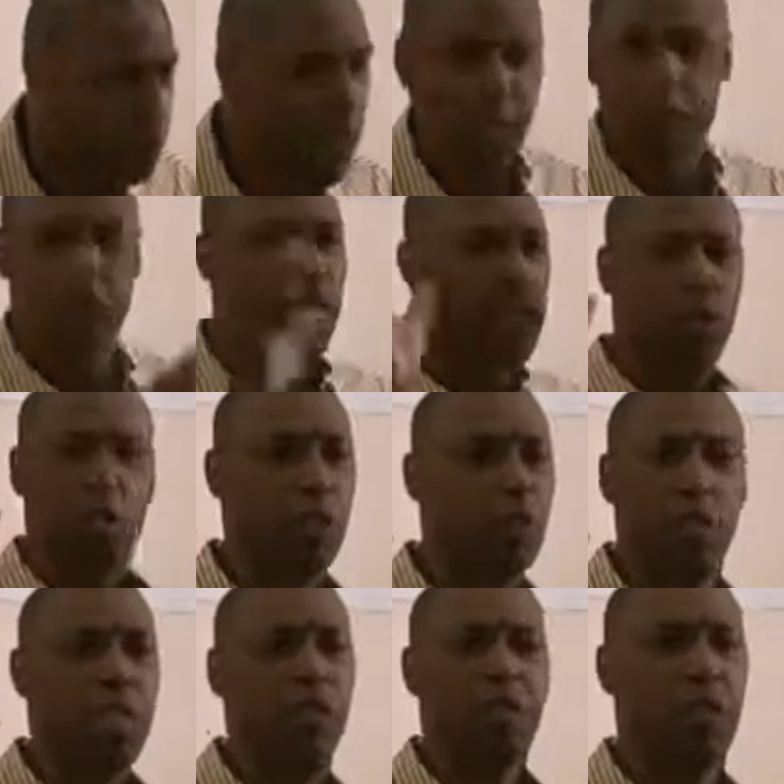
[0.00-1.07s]
Netflix
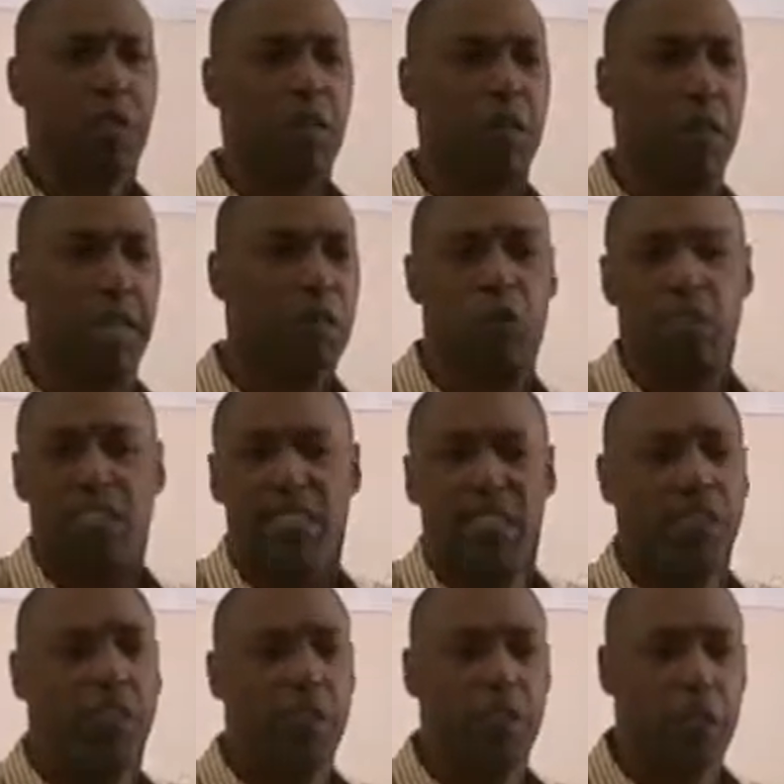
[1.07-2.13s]
wasn't even on the map,
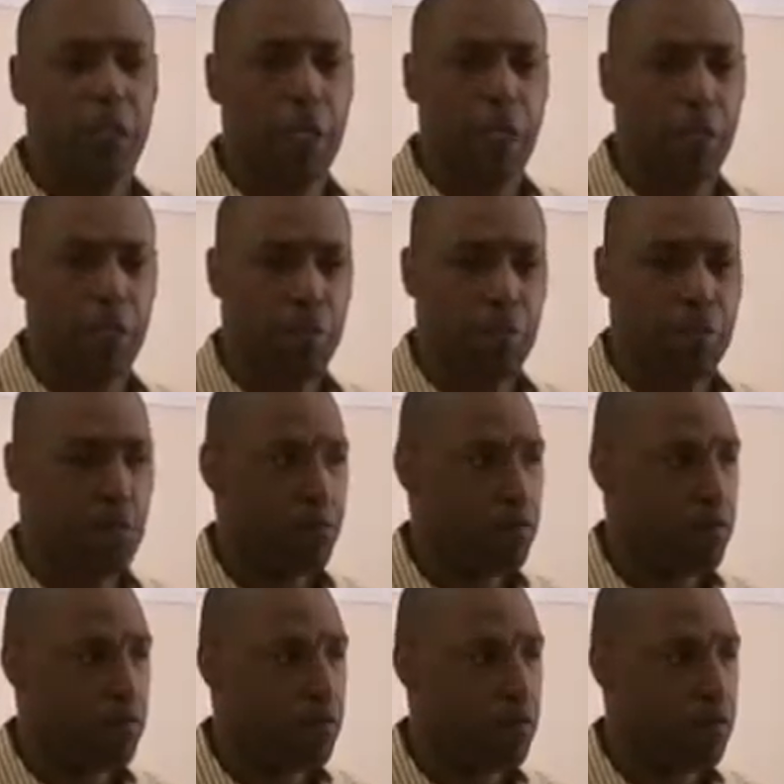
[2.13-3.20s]
7 years ago?
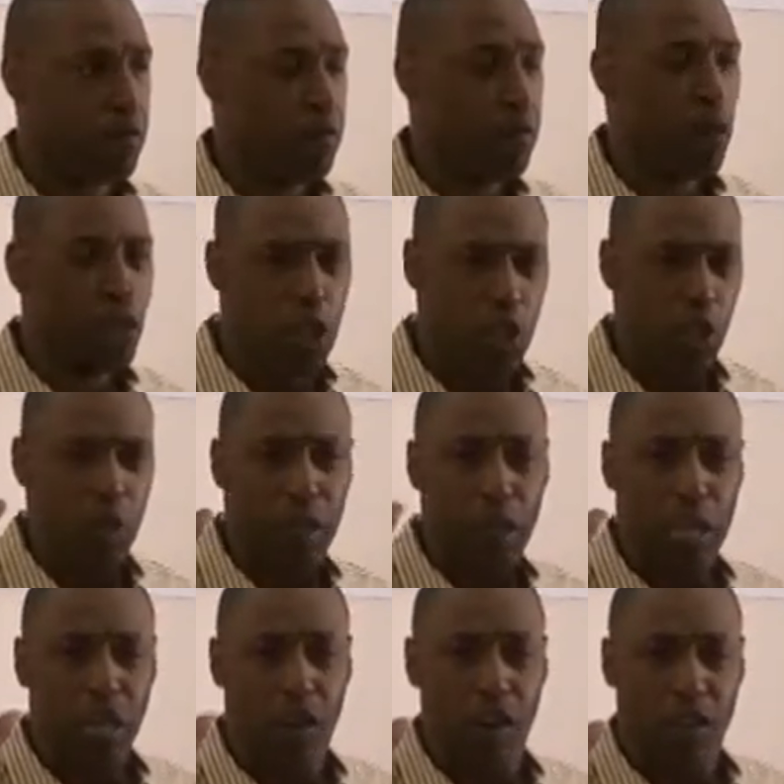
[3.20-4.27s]
You know what
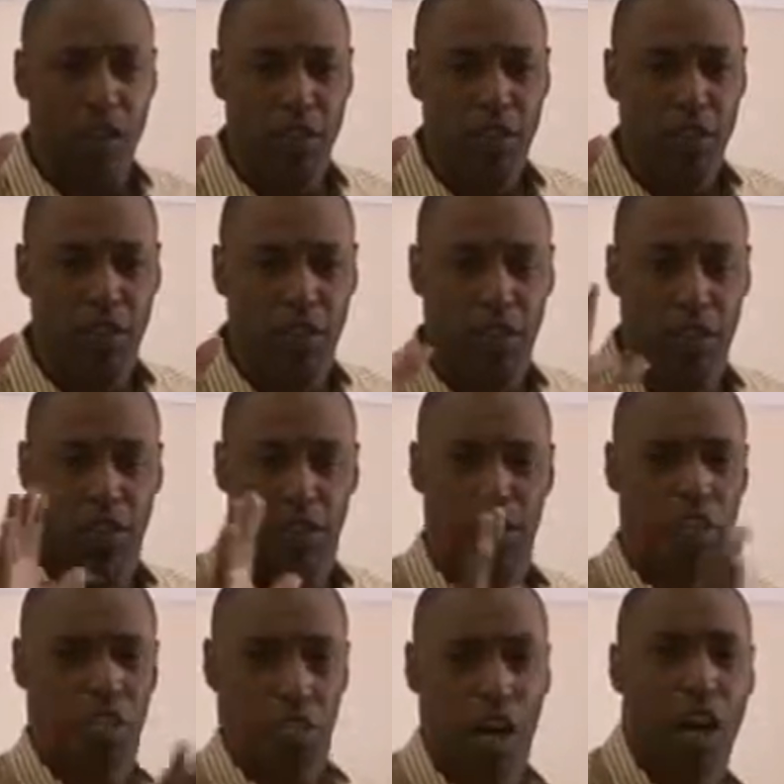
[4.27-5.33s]
they caused?
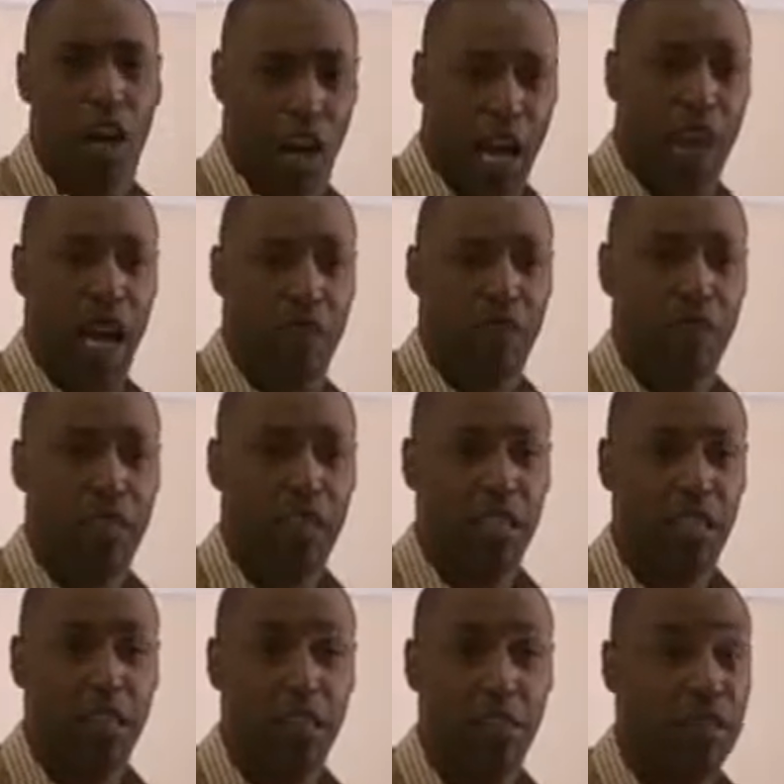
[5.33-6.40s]
Hollywood
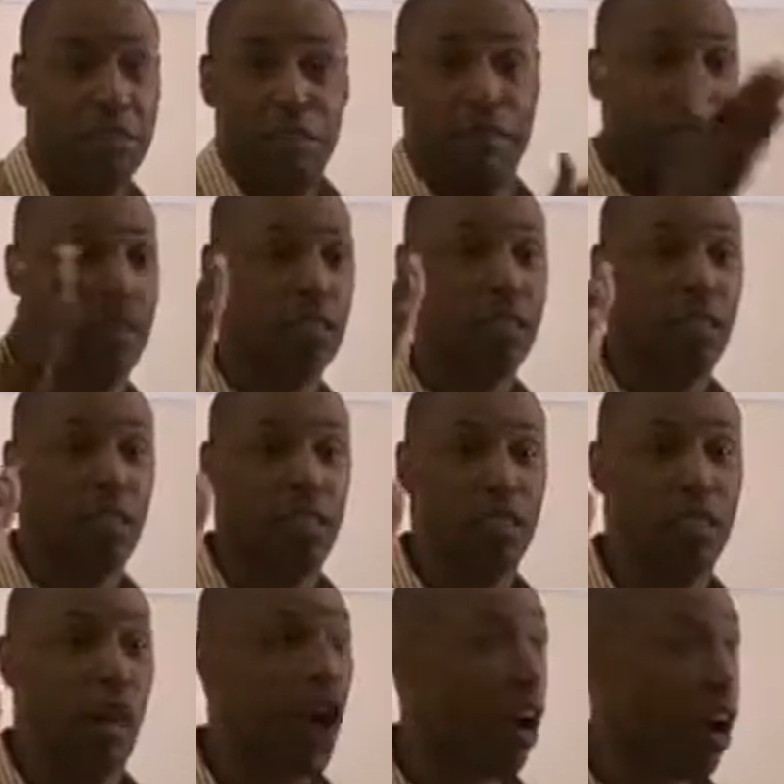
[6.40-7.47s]
Video,
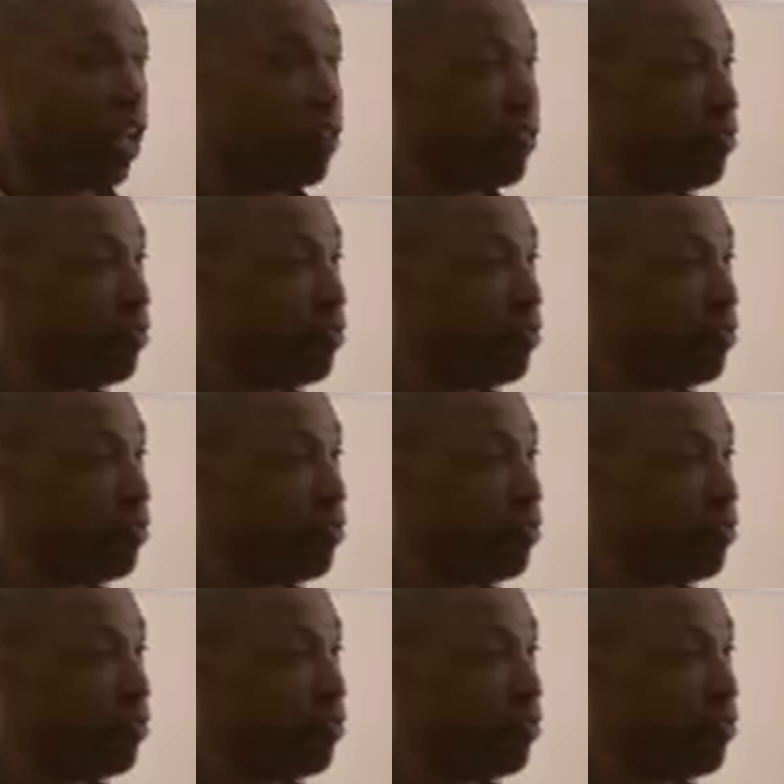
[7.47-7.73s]
gone.